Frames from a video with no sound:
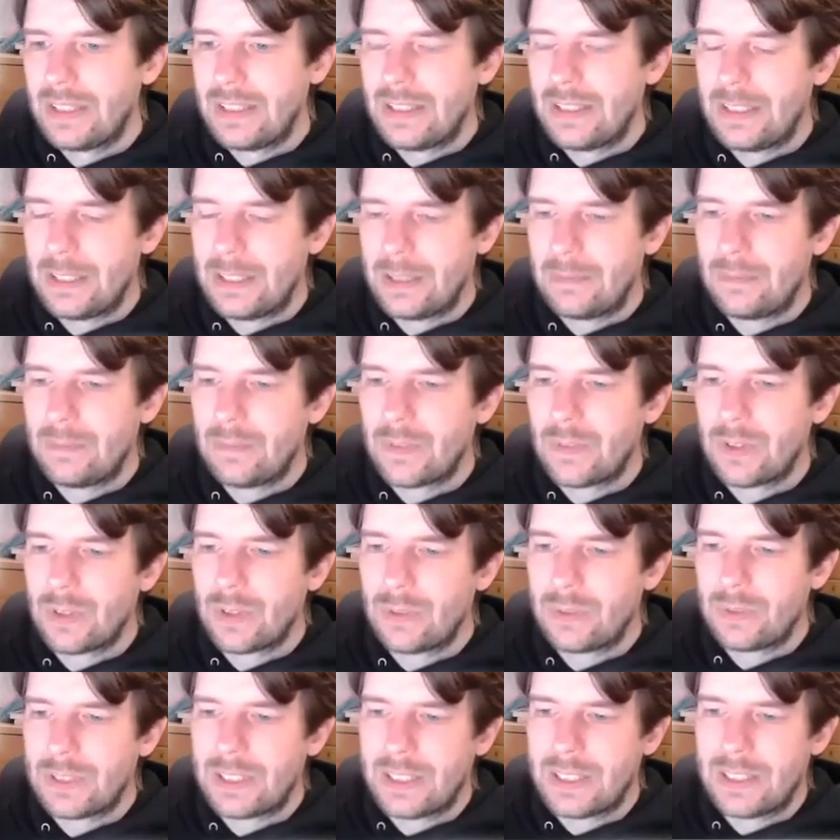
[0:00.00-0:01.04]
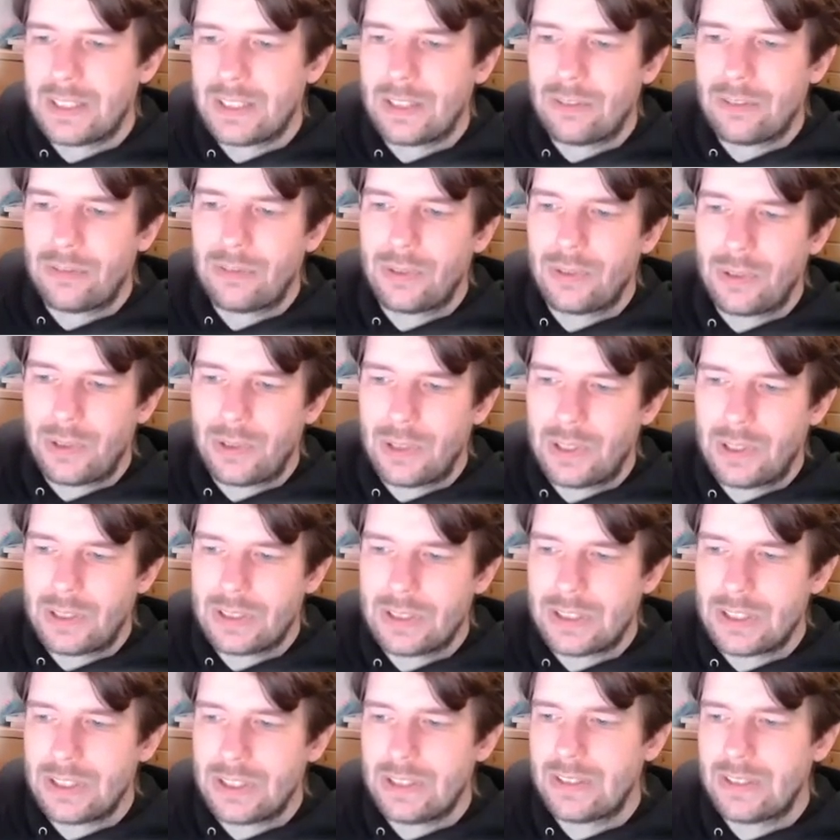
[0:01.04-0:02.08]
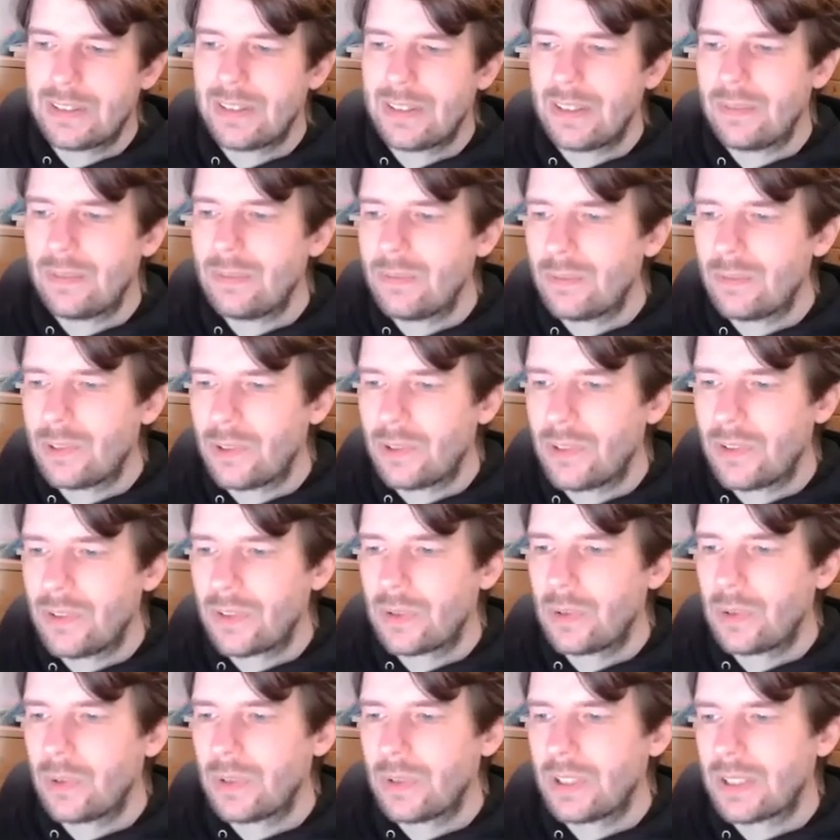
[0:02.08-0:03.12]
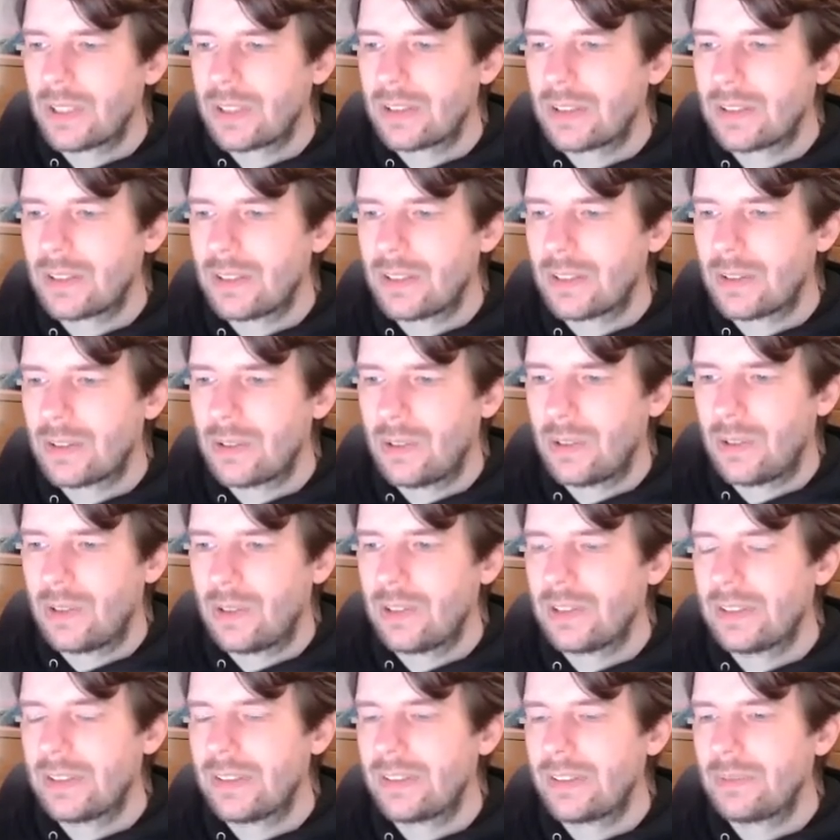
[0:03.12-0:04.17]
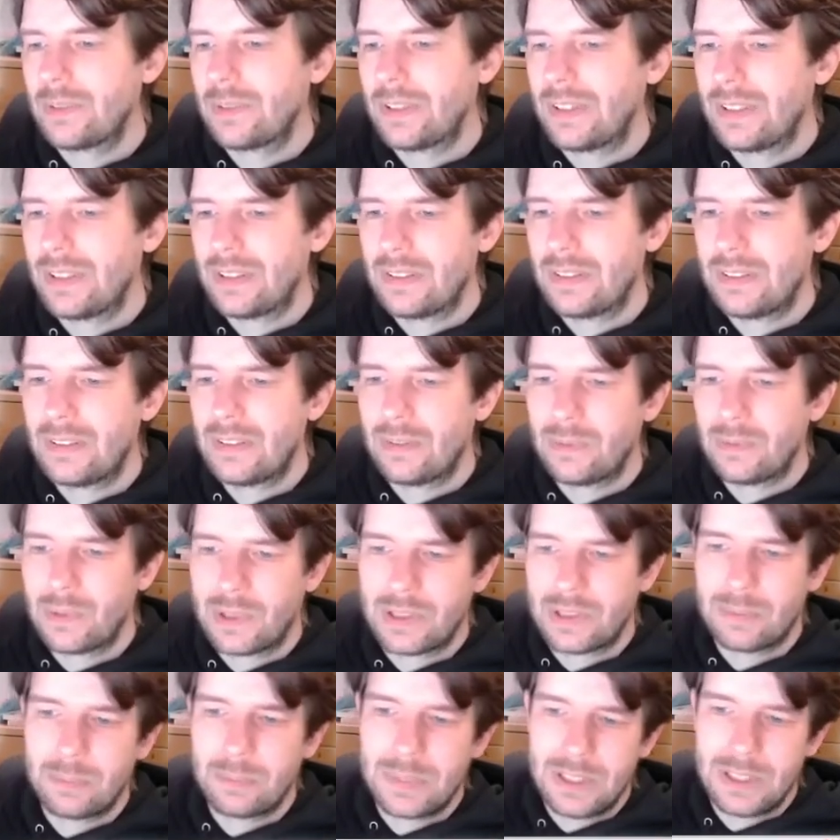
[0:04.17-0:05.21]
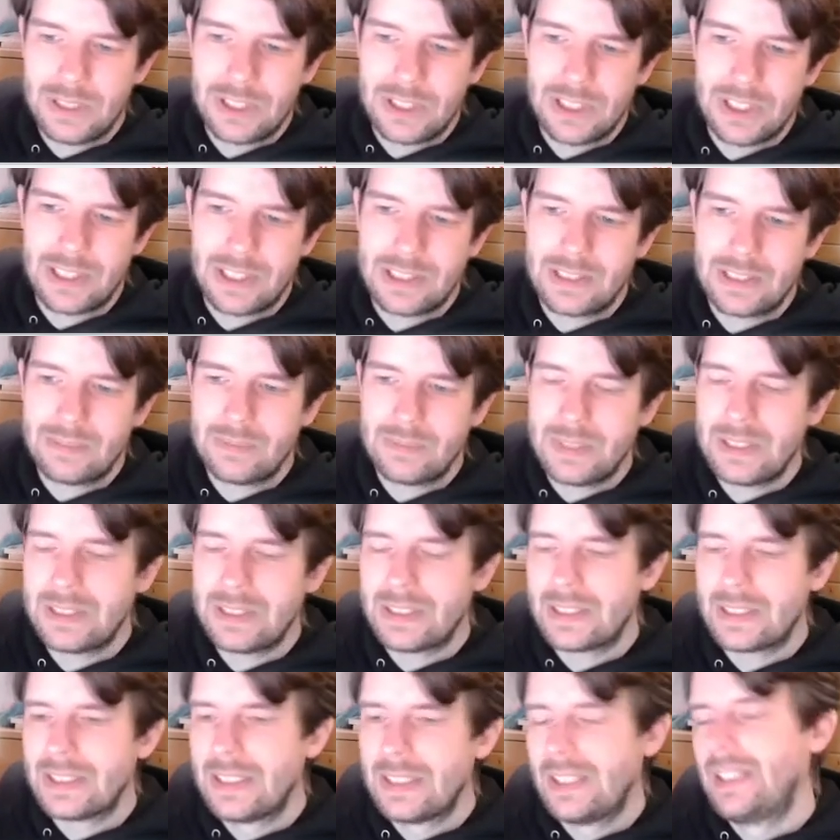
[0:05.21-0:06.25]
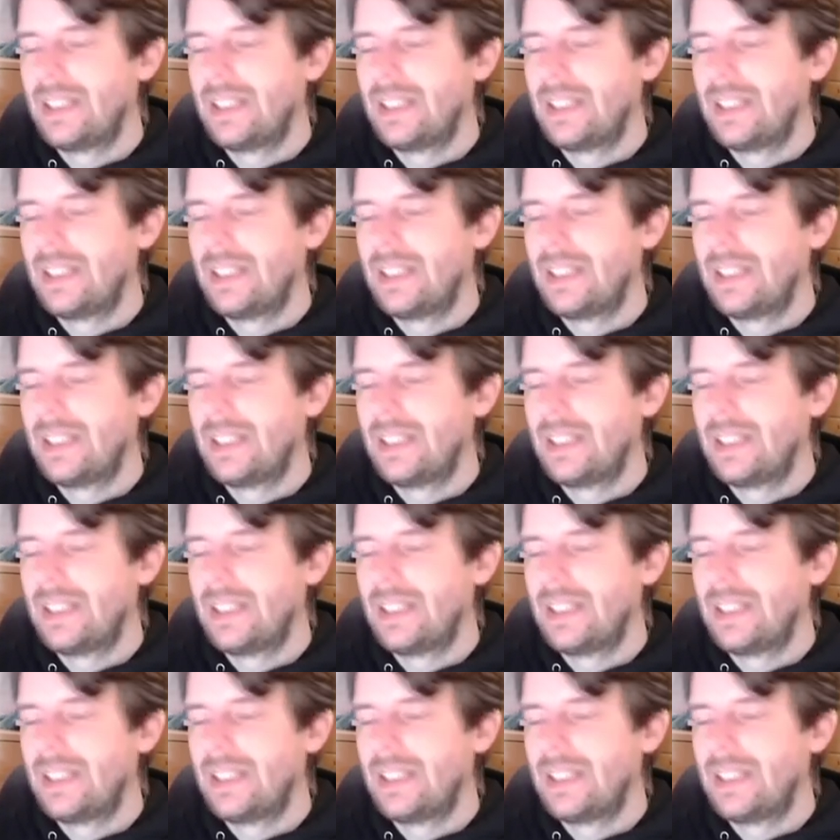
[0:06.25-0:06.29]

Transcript: Um, so we can have four GSM voice codec uh, calls within one B channel, meaning